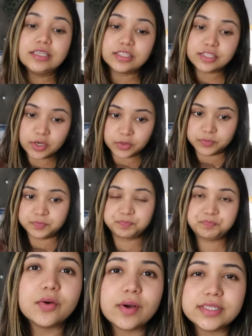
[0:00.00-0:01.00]
So
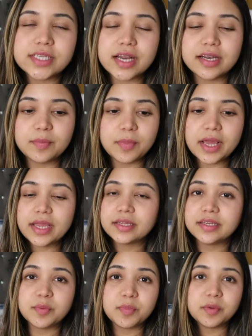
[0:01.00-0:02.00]
though I started
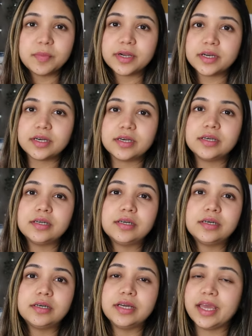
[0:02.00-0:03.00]
applying nipple butter
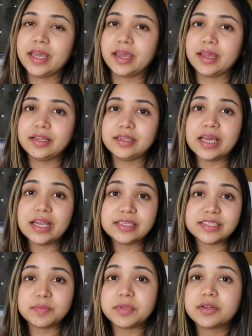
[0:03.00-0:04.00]
and the
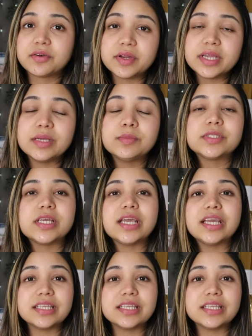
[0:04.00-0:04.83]
antiseptic creams,